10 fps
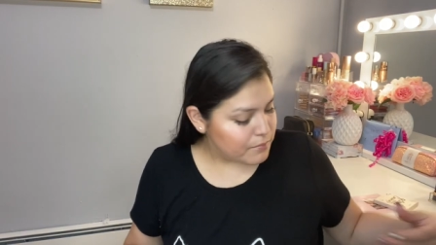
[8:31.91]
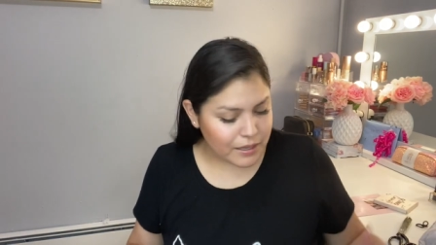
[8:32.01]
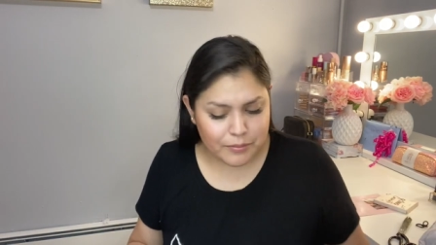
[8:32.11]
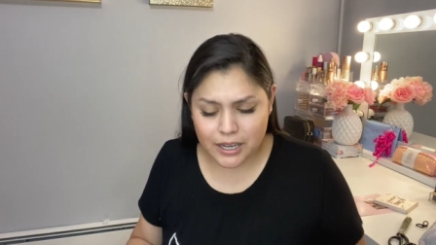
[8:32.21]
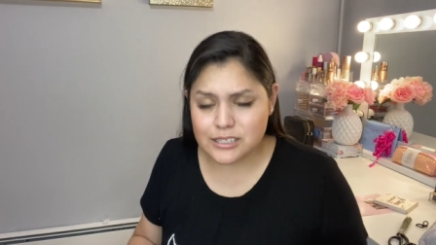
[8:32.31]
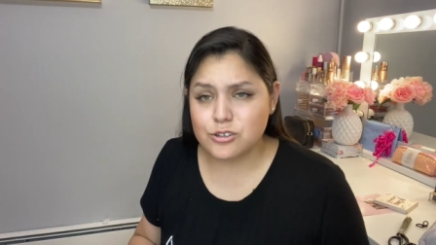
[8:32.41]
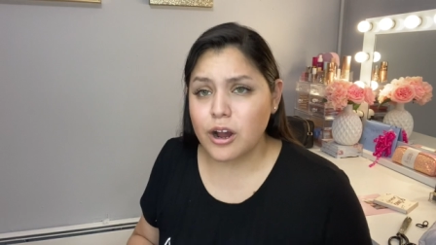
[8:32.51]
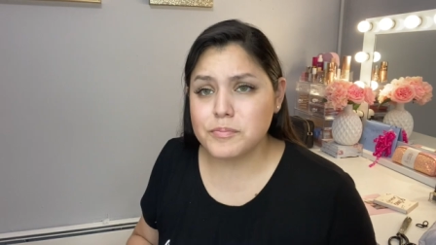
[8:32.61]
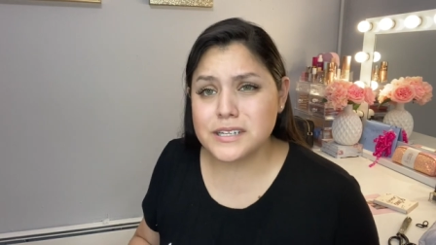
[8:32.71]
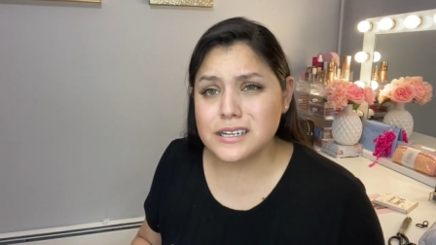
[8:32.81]
Maybe I
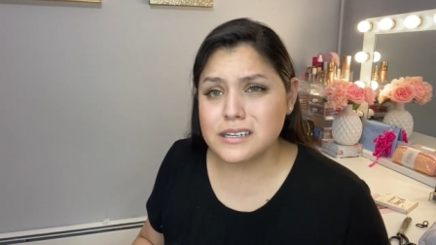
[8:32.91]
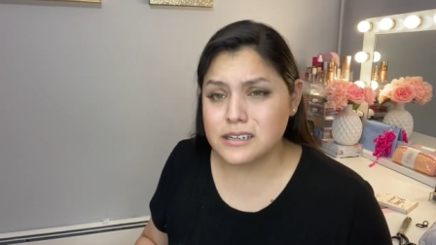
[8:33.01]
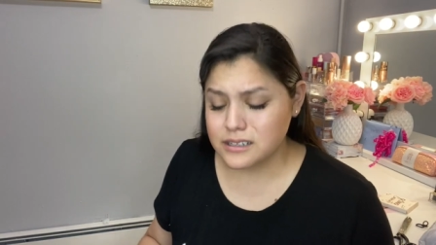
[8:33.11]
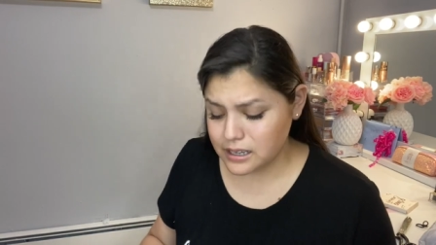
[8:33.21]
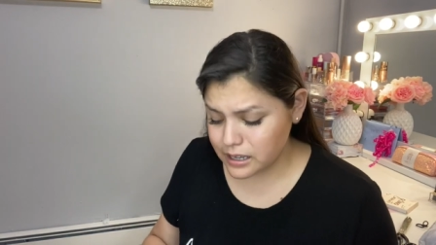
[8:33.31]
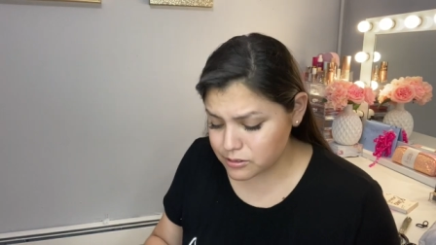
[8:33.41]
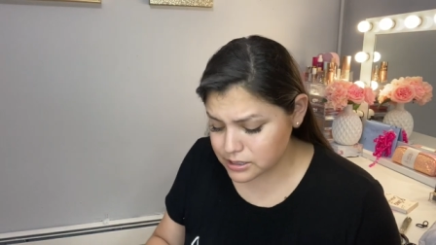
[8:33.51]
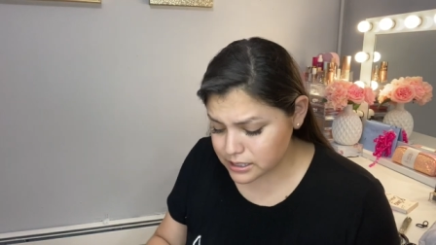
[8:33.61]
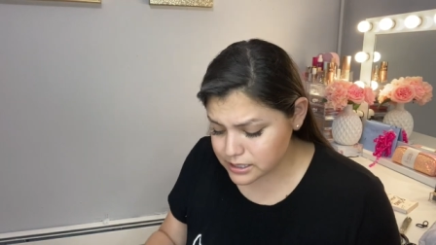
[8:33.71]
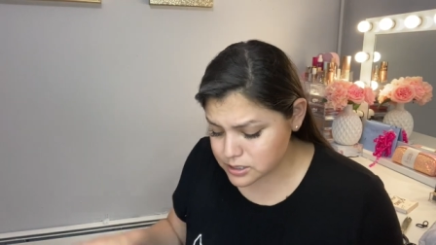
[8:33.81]
dropped it? I
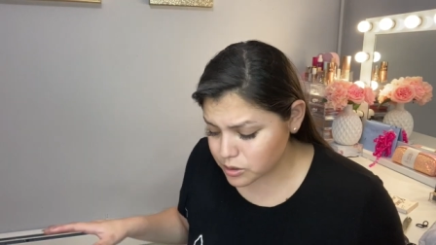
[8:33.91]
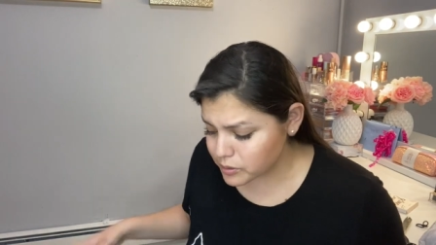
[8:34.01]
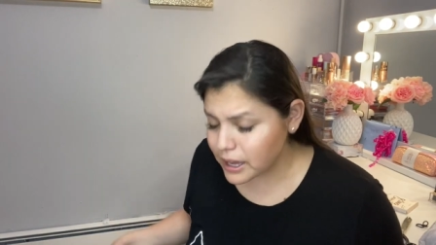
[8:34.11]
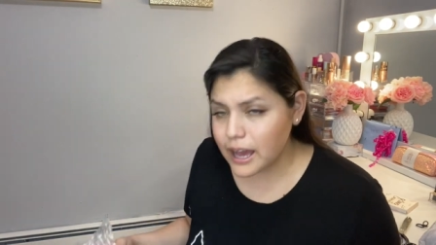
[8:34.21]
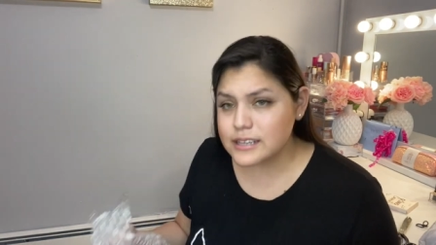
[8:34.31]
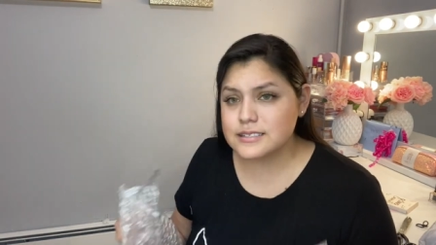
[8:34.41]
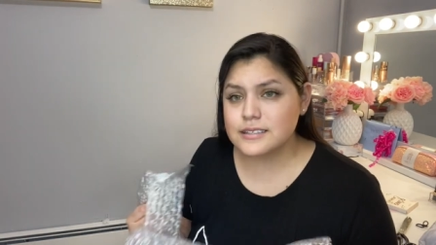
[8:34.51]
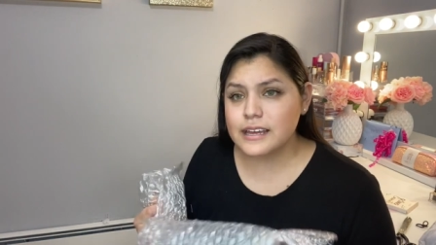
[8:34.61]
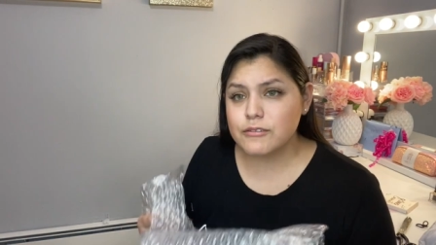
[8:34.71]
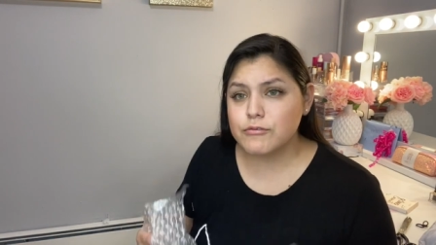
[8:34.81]
don't think so. It
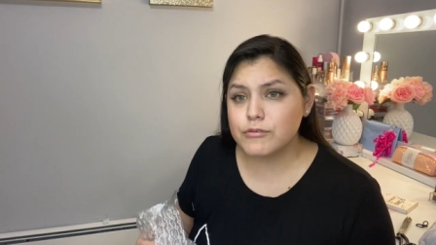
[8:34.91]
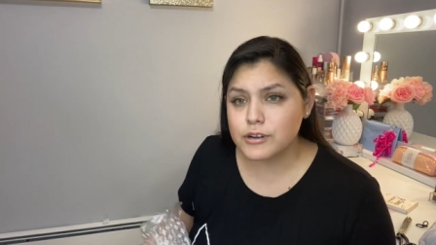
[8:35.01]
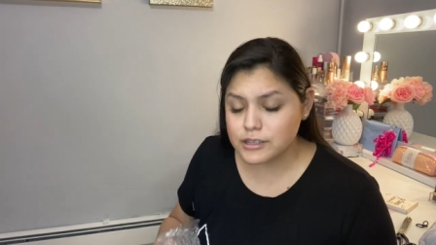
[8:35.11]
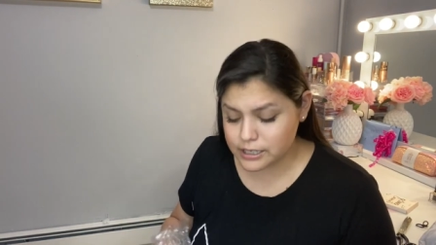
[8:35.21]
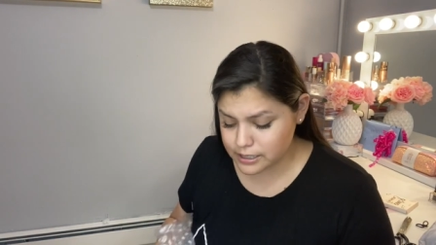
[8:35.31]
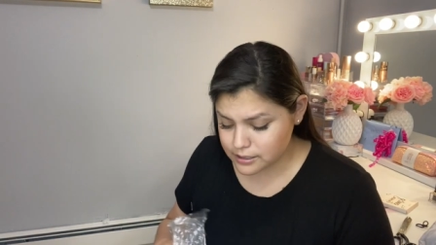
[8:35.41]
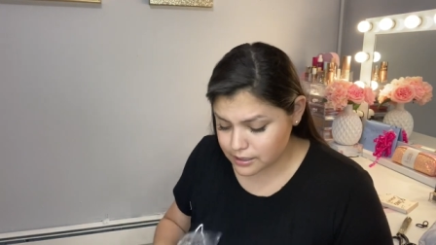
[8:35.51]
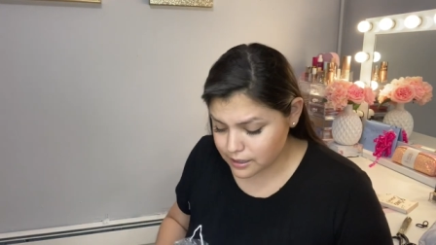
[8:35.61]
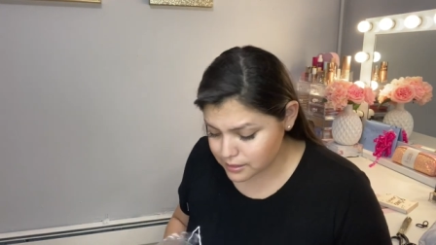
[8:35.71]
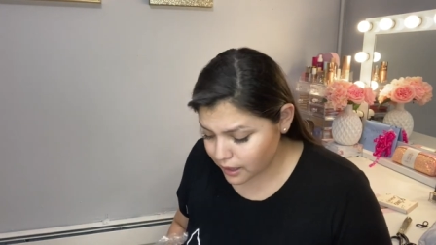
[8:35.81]
has like really
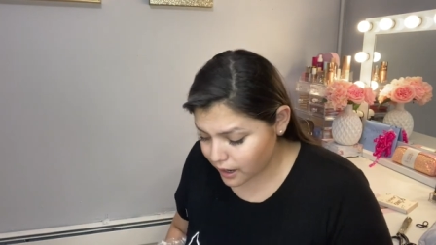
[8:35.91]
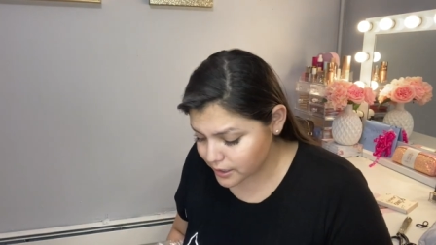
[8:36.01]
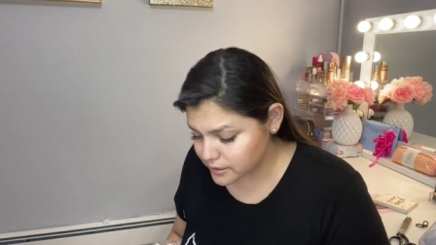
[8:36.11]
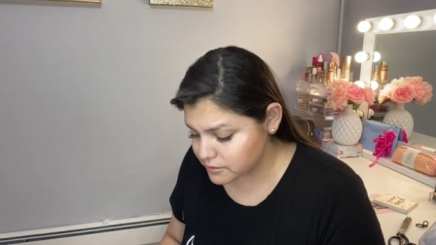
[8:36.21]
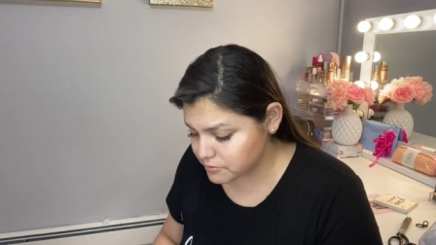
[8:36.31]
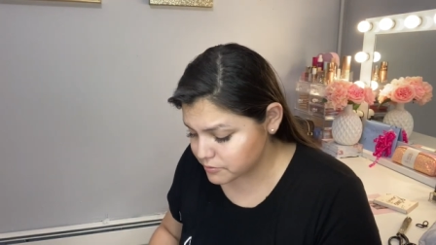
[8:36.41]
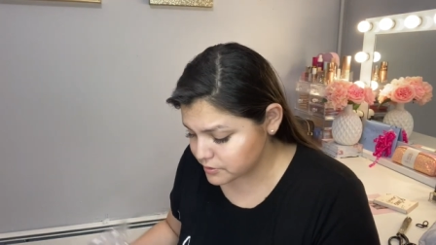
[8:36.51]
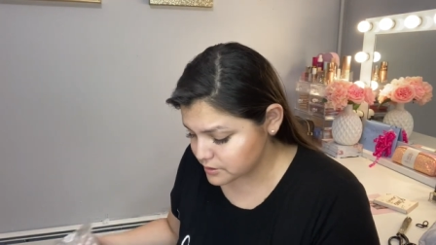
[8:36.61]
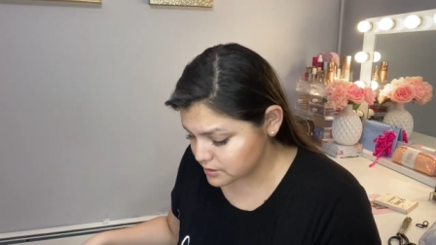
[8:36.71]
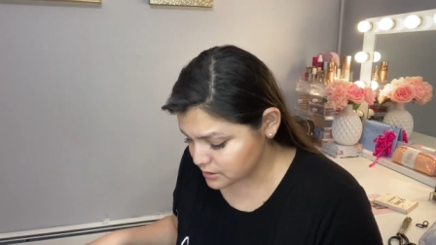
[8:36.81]
a lot
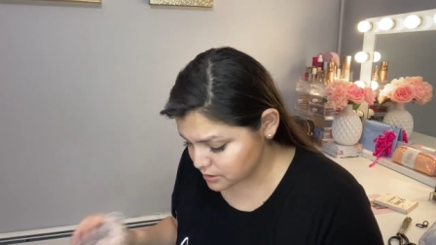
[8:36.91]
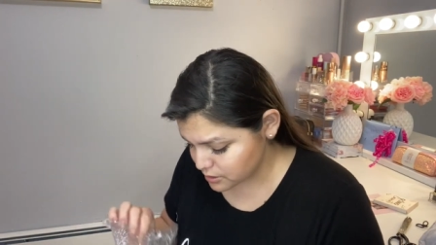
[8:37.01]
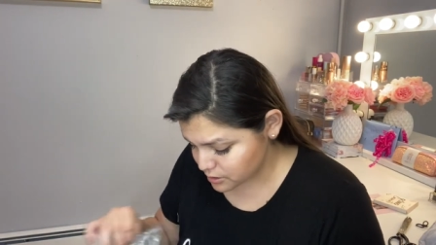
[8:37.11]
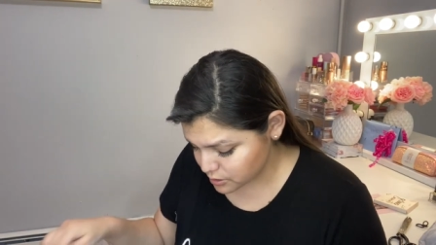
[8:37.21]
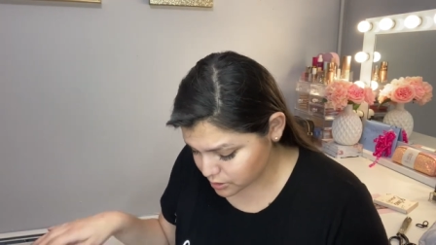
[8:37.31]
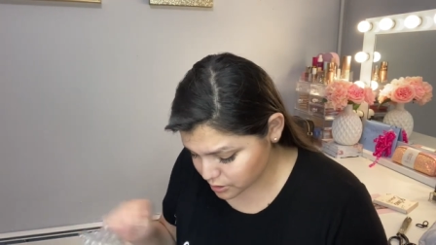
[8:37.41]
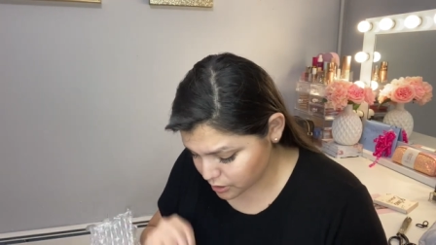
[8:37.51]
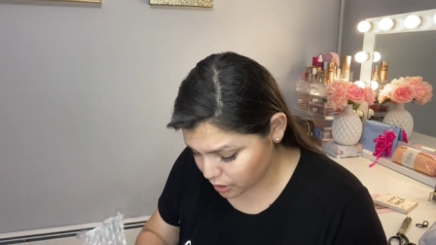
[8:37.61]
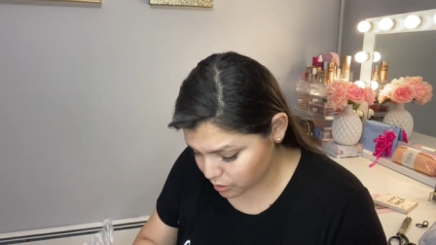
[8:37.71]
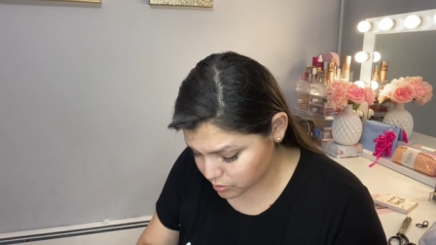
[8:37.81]
of, you
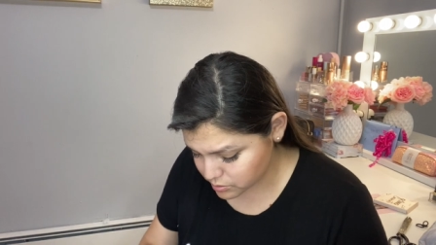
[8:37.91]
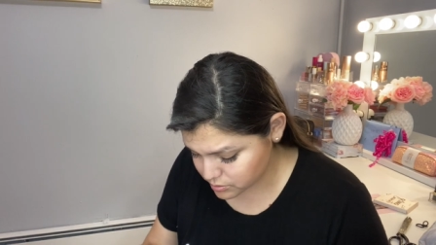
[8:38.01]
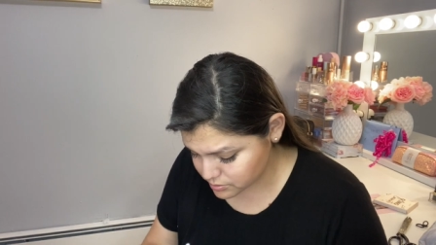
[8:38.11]
know,